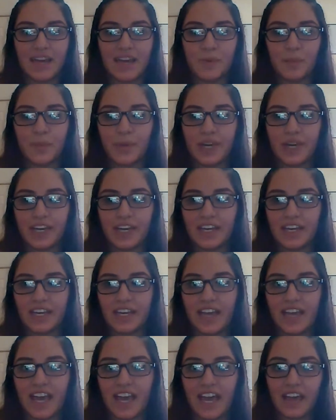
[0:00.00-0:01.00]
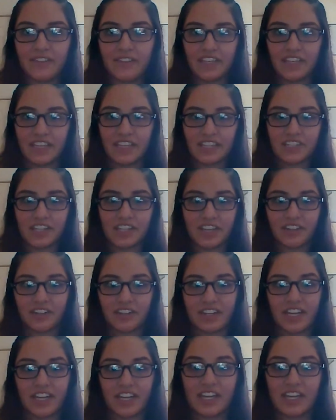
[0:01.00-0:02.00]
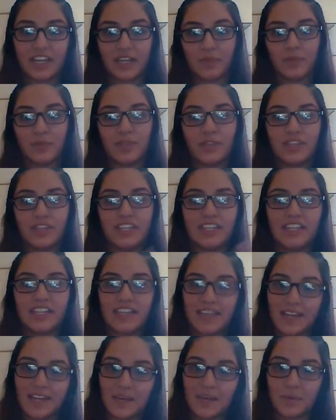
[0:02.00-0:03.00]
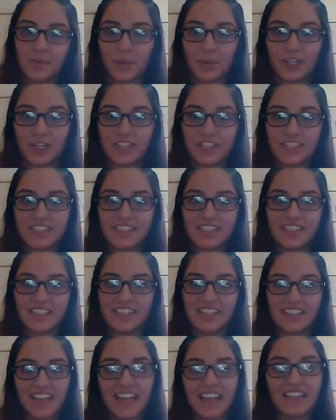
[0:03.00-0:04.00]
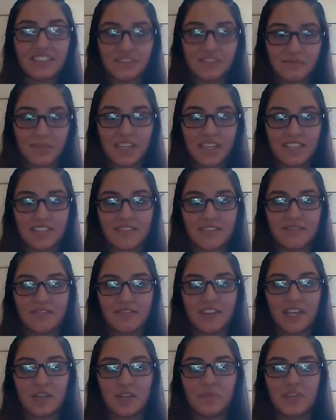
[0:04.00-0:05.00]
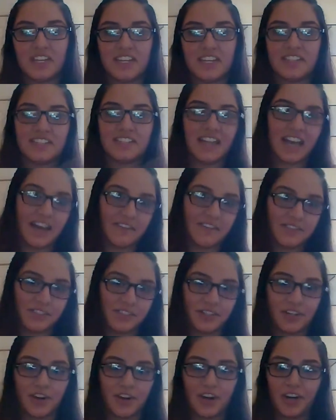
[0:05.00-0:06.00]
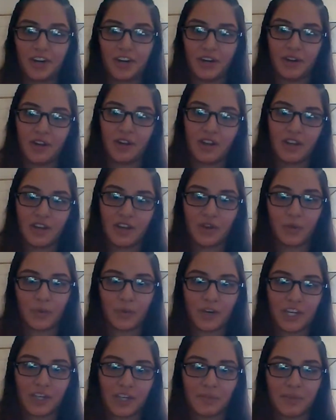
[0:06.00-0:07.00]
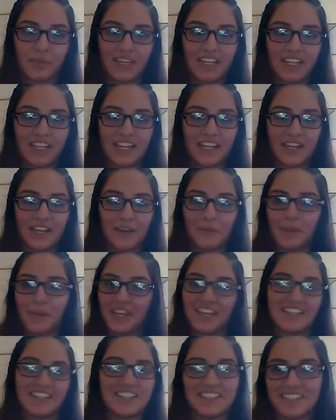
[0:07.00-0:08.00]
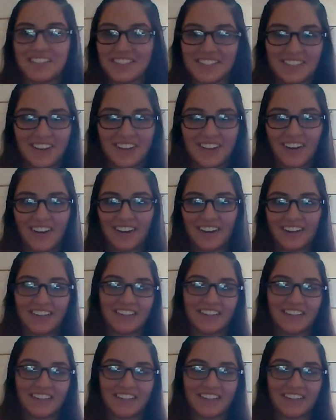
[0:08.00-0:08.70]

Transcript: But having each other in community in person kind of makes it fun, because after our work meeting, we can just talk and